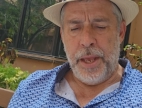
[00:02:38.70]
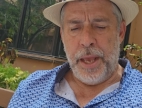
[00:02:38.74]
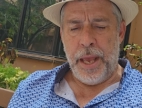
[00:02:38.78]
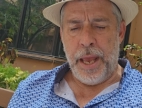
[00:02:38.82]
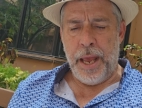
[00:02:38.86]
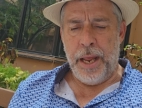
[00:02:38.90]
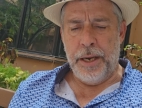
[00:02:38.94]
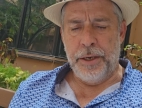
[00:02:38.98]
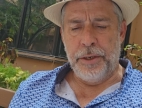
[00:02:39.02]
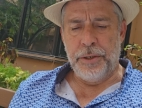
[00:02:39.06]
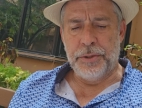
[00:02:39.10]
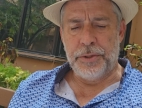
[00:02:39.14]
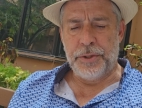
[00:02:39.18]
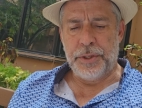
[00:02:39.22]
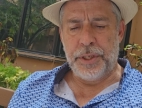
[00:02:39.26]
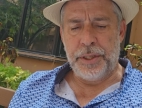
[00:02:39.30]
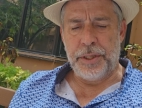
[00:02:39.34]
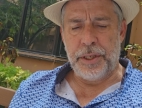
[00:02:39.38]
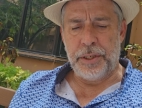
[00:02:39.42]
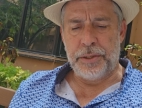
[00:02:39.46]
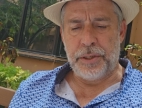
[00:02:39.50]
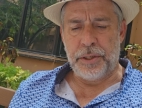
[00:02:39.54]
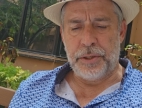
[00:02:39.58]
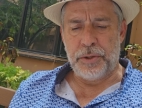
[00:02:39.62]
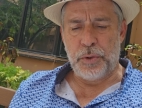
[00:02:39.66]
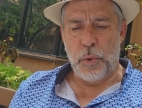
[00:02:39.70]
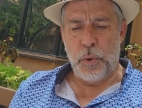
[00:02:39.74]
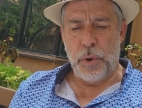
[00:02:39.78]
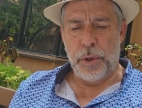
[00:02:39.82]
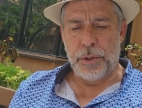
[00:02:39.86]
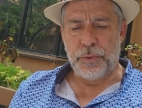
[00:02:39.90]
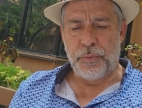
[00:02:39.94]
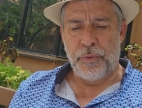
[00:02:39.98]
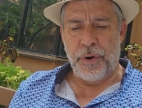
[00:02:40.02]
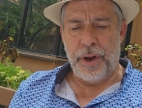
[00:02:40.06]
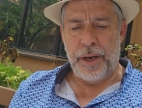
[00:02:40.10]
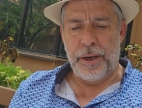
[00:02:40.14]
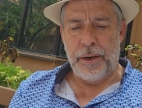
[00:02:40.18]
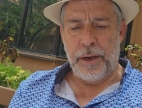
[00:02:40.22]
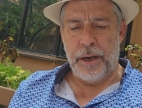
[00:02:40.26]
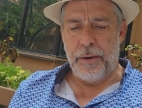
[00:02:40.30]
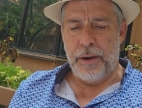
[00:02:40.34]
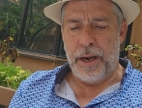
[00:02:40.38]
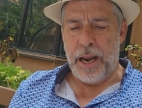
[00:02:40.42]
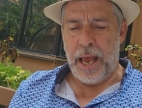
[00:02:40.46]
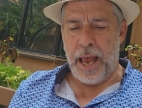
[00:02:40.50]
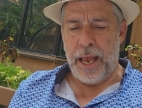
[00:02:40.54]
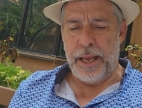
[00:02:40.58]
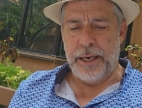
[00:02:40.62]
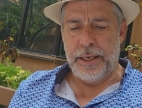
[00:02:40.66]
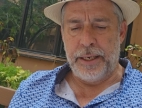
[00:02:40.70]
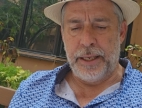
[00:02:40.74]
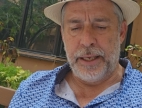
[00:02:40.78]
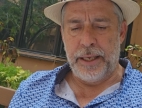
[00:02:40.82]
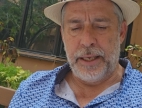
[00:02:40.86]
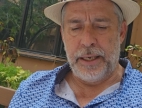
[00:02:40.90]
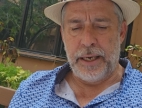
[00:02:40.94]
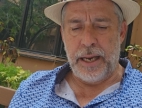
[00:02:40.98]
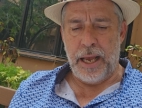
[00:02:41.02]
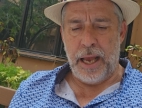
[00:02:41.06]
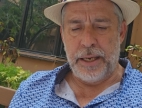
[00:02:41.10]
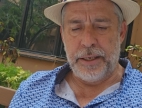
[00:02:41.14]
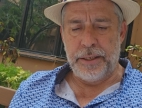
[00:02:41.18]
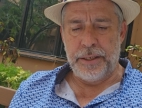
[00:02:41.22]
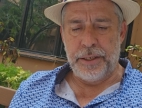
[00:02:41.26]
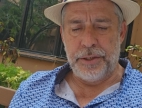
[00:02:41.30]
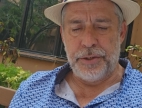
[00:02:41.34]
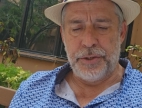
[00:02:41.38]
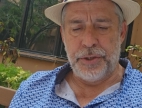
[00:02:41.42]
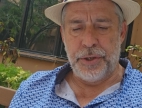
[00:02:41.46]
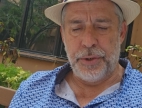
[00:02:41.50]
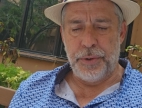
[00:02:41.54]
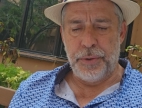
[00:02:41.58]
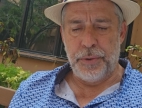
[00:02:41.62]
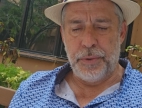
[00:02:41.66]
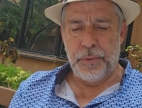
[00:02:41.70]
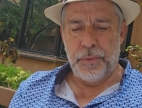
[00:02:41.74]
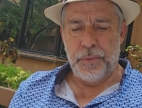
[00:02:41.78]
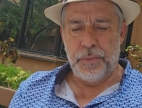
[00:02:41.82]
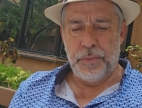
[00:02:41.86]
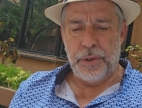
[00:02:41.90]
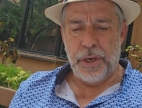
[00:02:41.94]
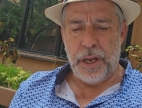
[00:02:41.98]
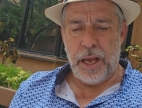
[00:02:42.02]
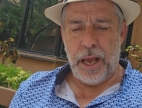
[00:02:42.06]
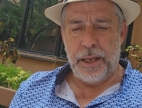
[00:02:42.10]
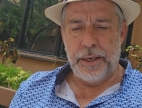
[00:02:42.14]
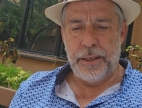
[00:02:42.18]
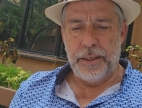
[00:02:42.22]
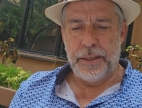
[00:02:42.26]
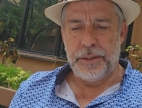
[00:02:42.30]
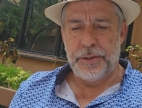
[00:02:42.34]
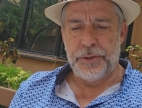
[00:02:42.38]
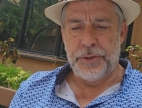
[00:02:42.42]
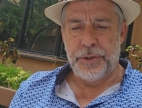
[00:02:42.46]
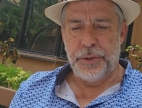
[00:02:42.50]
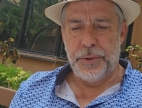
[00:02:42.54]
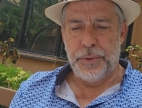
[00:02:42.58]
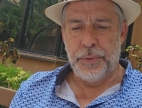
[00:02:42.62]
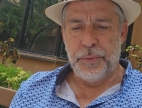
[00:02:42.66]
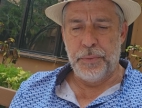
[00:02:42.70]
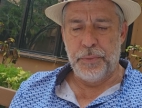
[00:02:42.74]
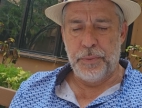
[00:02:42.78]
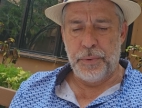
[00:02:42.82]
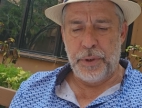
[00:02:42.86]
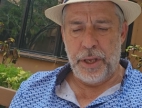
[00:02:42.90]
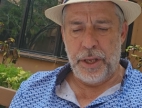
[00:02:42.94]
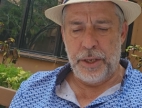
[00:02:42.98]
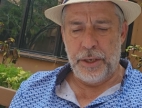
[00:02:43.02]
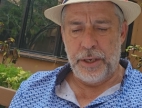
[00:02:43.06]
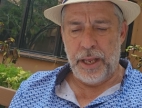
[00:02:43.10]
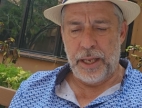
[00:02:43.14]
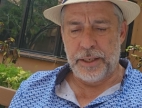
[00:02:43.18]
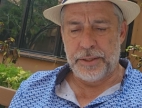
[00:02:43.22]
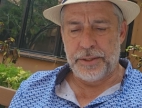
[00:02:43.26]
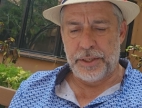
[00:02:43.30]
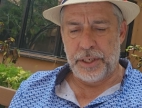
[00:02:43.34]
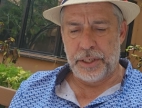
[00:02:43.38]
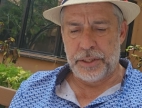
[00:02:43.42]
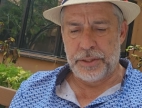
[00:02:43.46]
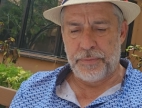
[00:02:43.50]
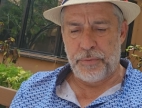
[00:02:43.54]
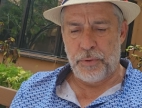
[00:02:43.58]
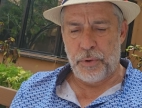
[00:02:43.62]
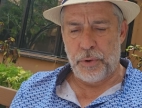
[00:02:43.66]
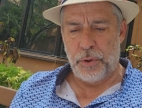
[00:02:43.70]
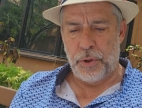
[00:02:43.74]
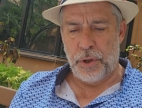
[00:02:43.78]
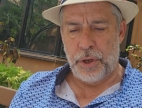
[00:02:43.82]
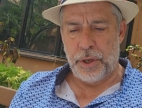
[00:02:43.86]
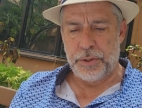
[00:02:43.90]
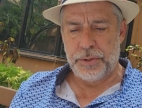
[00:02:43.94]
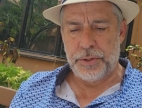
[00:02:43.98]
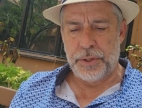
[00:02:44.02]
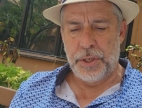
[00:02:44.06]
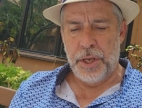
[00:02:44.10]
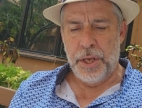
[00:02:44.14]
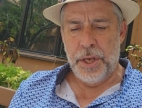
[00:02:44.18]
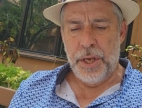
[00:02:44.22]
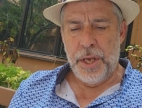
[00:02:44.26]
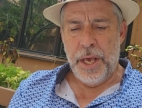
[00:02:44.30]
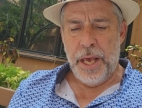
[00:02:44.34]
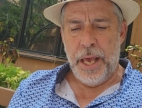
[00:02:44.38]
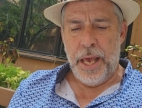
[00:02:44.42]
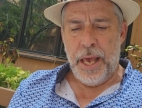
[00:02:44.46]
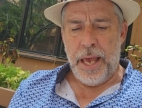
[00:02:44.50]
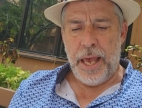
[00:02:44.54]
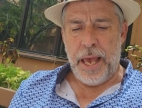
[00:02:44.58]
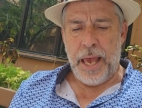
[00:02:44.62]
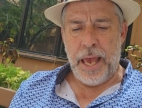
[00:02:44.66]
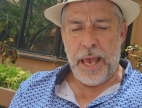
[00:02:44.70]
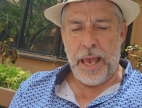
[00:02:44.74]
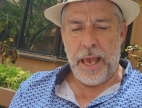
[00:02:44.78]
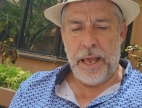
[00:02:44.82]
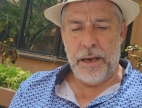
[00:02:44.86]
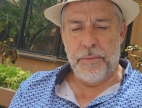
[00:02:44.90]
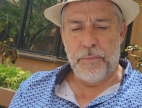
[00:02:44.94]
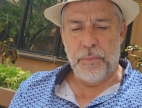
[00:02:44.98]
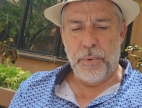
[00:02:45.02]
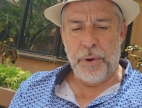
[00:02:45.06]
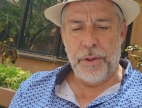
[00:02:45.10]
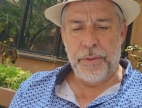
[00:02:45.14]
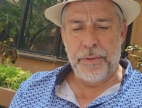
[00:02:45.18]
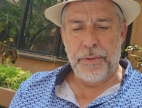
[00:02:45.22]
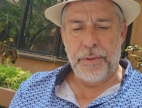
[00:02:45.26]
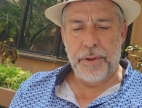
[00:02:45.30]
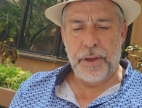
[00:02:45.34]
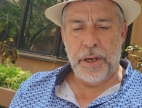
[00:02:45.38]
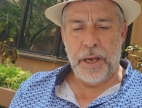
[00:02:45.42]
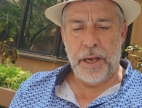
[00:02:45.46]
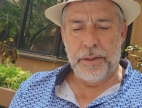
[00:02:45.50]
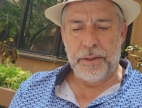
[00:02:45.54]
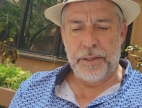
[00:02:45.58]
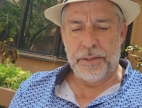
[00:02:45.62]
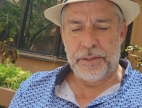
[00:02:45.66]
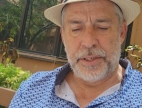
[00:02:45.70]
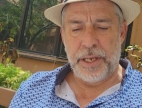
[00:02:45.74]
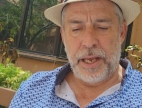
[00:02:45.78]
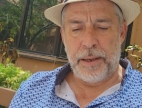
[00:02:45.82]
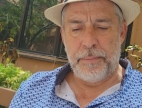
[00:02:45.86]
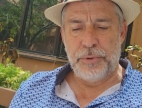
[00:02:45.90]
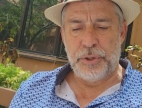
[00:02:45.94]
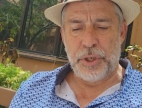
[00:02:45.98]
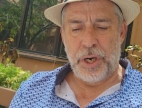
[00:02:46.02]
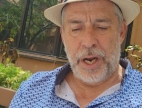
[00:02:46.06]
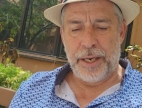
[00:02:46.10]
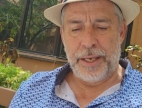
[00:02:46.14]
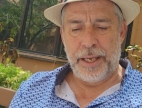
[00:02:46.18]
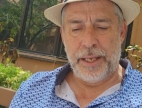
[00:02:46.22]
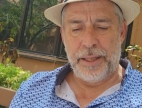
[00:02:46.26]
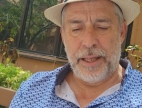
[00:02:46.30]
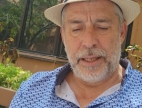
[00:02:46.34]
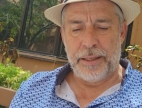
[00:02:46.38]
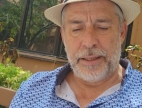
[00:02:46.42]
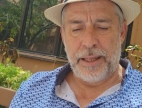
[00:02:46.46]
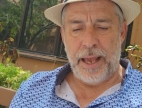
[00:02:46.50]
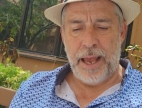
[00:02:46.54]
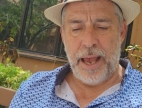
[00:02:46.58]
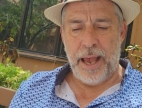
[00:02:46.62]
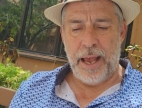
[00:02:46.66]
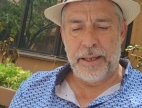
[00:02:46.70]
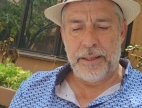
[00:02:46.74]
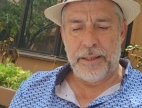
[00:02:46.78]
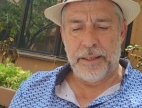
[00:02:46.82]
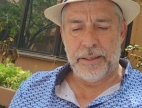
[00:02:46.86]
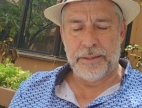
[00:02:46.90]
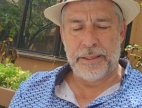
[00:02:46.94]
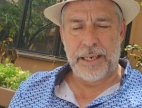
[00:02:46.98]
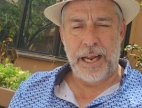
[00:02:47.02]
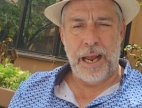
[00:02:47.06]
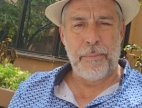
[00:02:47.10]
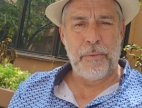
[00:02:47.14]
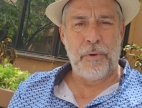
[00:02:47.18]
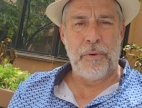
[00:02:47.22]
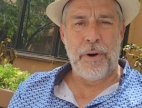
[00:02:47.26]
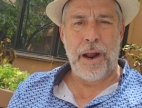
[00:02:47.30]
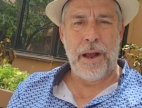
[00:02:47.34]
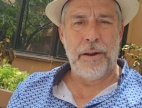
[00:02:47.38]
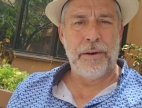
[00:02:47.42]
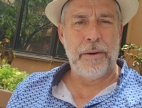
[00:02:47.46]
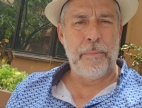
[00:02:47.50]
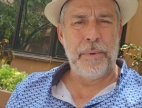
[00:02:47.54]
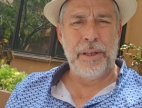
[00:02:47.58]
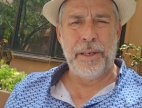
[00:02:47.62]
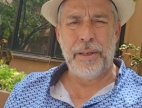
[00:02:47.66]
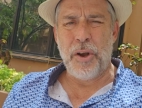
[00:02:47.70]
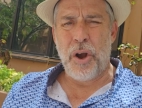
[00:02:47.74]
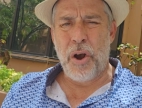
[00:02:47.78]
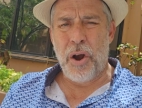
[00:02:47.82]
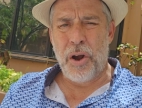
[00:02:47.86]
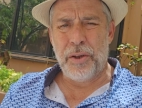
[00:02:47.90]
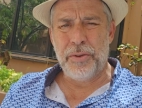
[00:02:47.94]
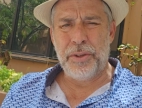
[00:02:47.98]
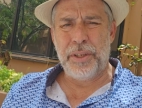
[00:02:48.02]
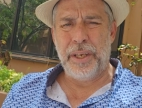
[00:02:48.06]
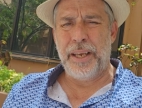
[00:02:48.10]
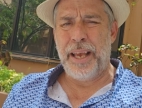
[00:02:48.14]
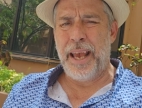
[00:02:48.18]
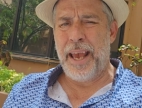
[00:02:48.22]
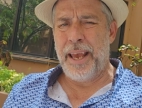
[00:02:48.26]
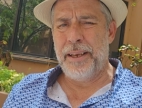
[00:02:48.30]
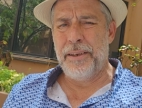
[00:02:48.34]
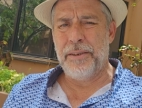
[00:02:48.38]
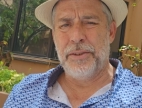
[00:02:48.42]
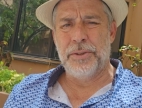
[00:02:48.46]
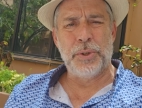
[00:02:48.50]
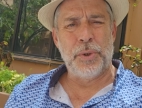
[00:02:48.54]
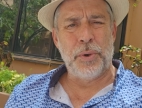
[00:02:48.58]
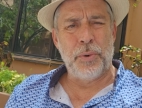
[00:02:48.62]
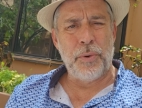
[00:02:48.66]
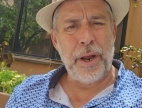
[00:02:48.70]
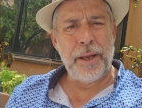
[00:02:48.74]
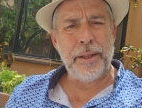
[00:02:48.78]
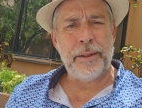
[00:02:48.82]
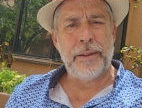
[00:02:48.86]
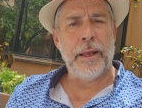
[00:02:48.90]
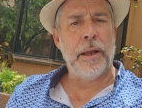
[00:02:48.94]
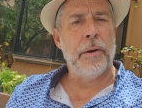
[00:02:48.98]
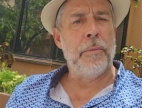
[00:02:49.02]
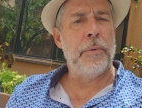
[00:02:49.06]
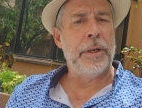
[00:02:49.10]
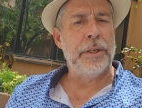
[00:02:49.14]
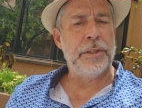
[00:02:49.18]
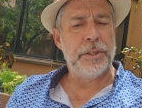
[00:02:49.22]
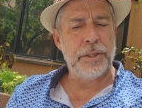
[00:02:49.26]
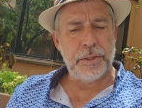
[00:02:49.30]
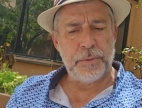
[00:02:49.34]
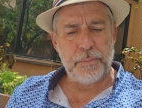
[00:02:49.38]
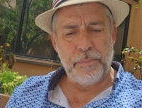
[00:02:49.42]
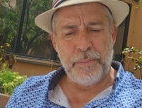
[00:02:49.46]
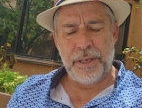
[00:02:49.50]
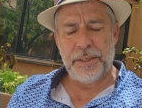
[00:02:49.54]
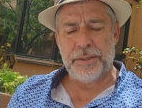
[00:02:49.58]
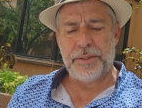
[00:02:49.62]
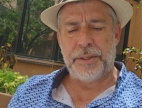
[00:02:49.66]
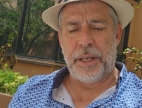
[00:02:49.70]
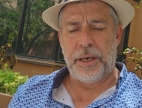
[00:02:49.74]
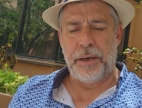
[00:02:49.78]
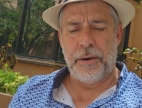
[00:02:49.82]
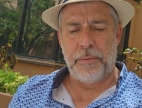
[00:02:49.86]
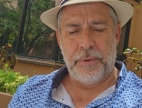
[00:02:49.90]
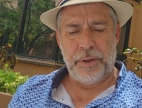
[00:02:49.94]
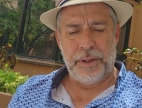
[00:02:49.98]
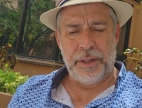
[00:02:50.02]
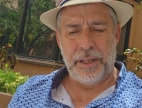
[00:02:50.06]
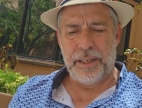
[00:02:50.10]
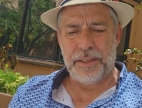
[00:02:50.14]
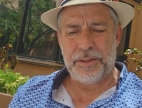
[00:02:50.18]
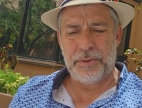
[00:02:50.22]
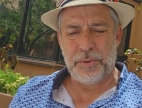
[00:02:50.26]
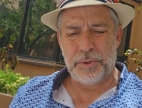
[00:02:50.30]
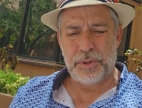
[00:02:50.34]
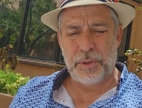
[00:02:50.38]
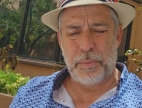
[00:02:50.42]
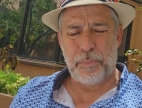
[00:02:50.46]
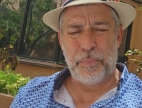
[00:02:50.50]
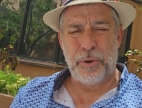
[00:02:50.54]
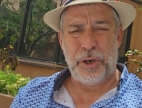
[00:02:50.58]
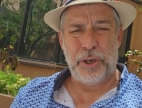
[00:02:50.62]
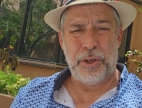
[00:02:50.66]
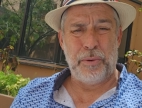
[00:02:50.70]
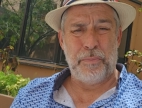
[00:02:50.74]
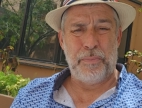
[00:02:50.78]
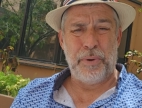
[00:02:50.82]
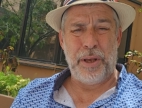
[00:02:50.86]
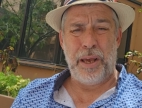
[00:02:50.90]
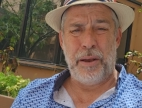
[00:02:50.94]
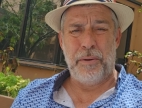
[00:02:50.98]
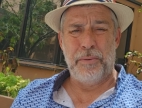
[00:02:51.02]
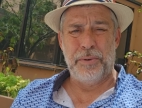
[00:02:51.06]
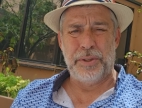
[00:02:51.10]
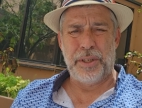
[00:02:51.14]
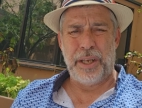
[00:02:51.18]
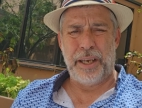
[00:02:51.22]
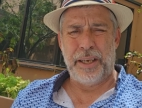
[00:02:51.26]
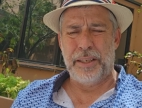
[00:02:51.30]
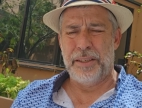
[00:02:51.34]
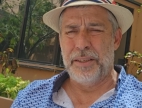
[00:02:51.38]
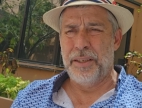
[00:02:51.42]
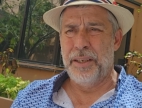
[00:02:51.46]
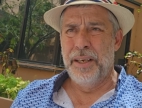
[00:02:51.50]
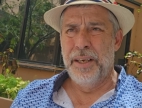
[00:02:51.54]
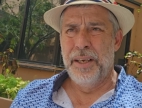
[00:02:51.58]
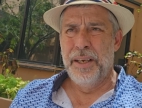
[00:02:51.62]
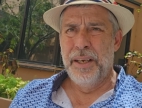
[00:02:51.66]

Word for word: and you see that this horse ran 90, 92, 92, and at six furlongs. And with uh, the same jockey that they had this time around. I mean, all the angles are right there. We just missed it. And when this was a pretty good pay, it was like a